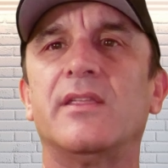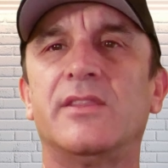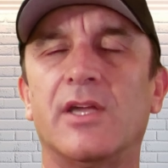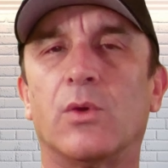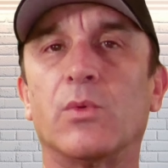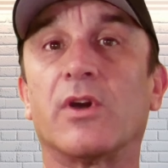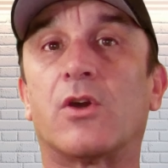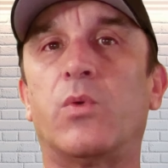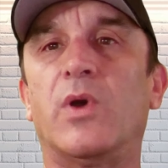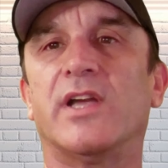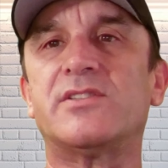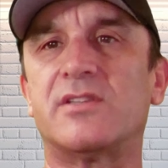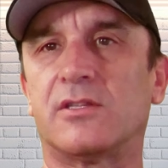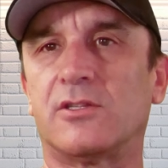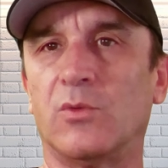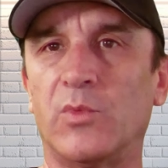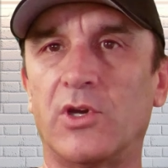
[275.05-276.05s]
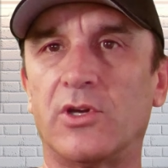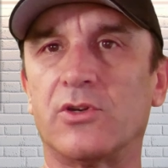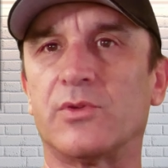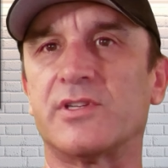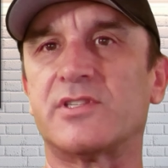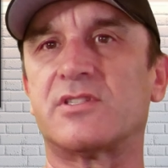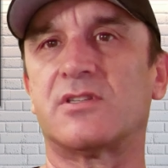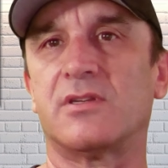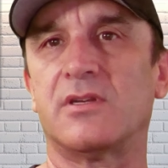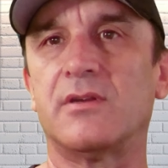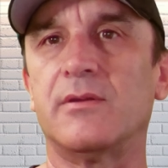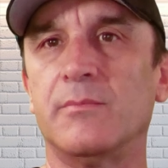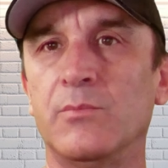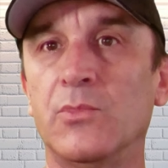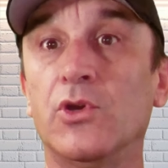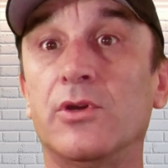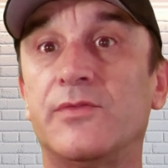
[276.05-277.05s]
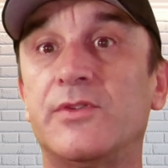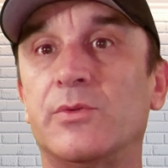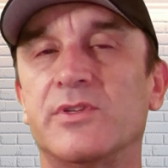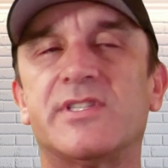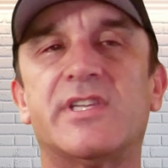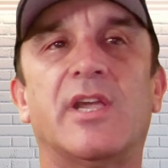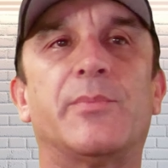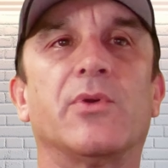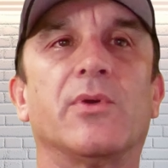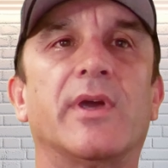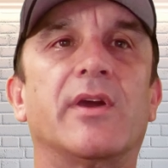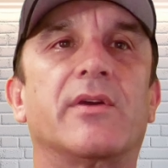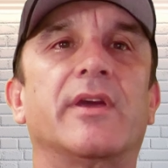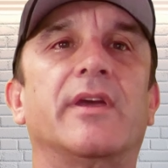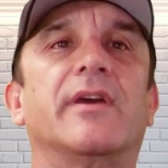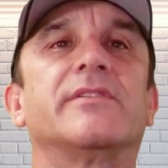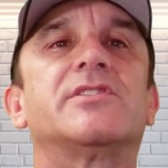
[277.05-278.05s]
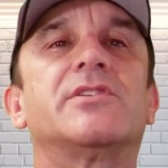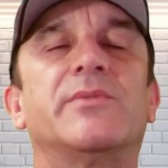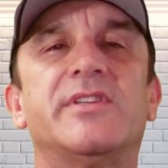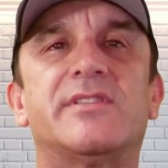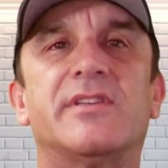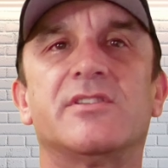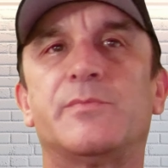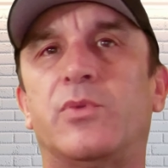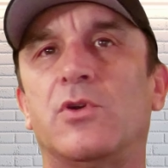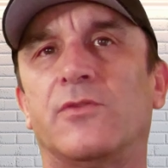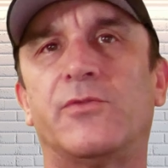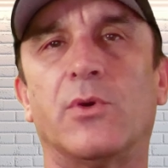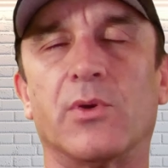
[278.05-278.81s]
they'll request that the motorist move to a safer area. So he says, pull